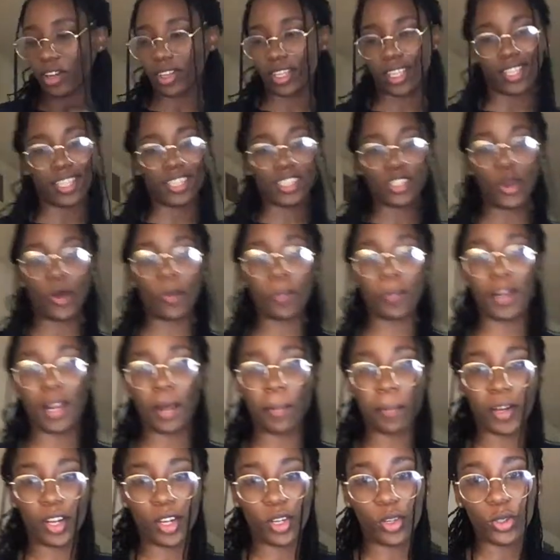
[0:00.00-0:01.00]
Okay, let's open
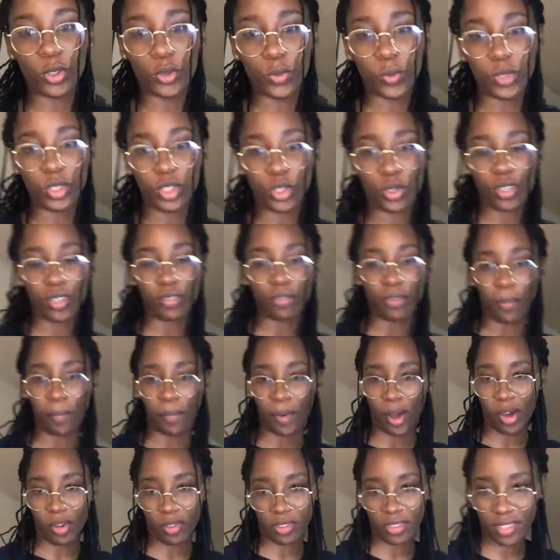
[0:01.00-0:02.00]
up Kahoot. We'll do it for
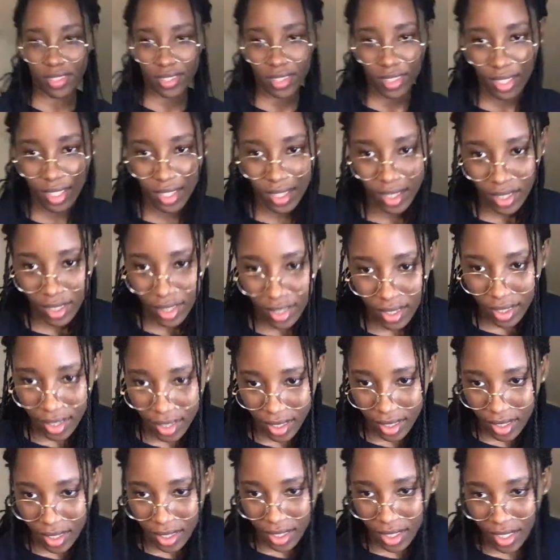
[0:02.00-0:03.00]
both.
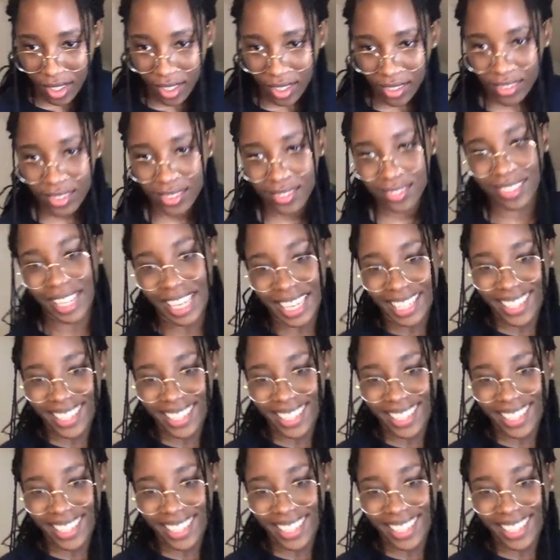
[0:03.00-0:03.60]
It's